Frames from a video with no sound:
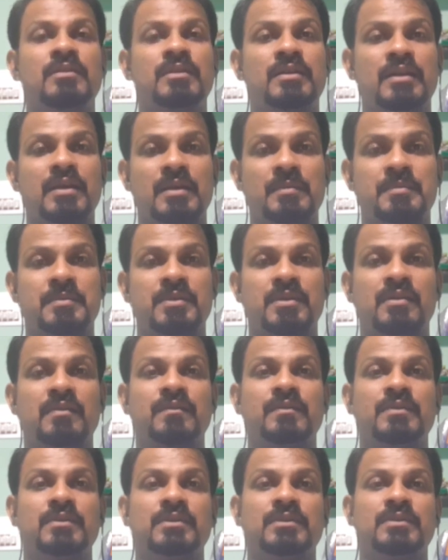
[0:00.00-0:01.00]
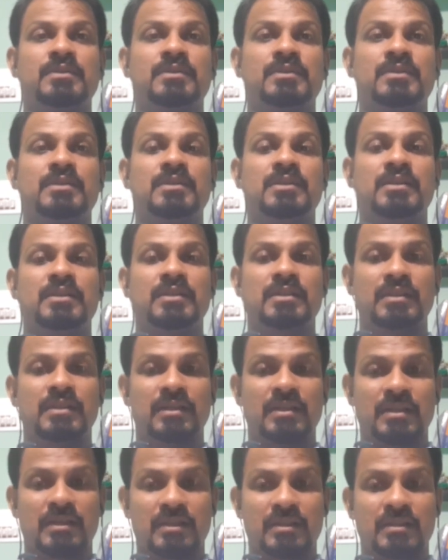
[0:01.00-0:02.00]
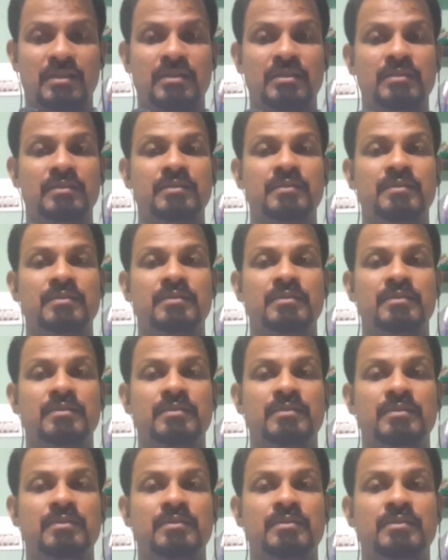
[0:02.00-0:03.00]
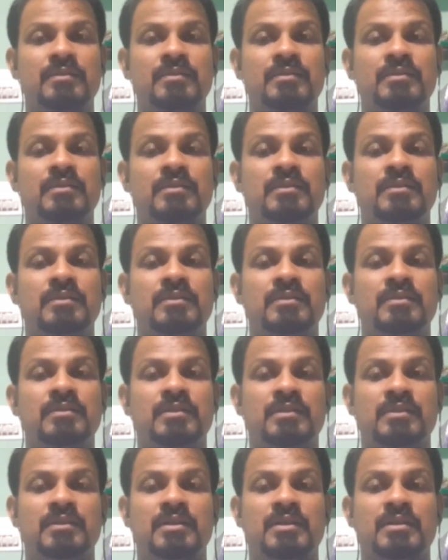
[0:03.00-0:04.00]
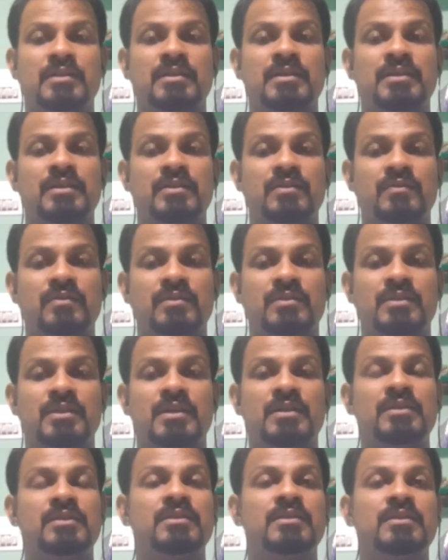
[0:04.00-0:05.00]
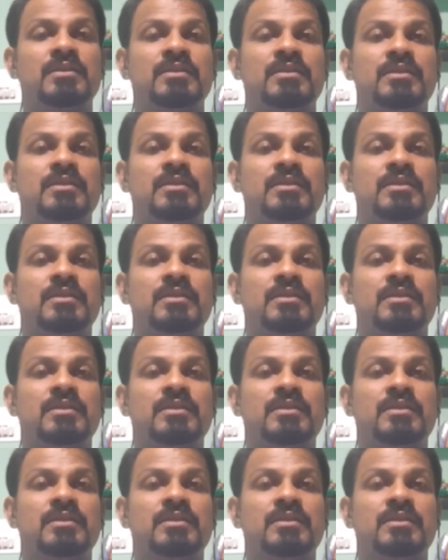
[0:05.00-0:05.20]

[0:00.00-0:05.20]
types of data, such as continuous and